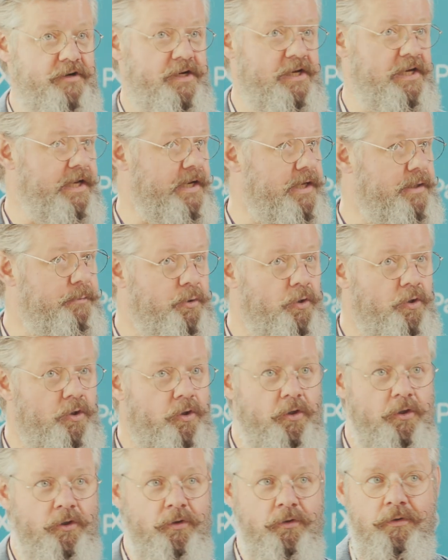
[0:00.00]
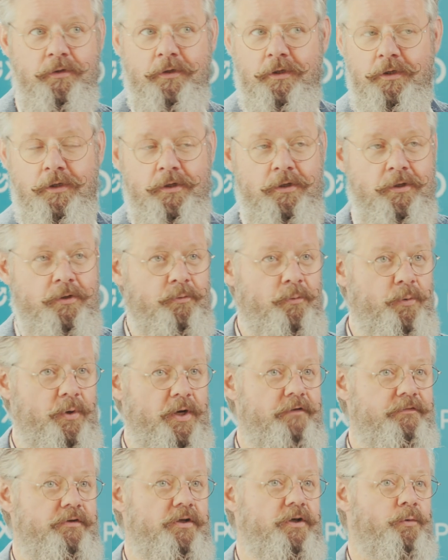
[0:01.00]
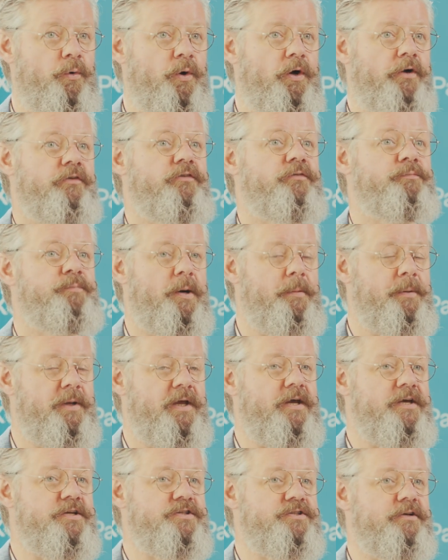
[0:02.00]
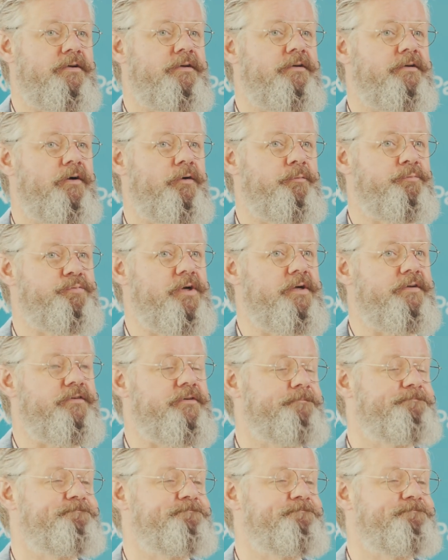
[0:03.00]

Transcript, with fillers: clickable, whatever you want, publication on print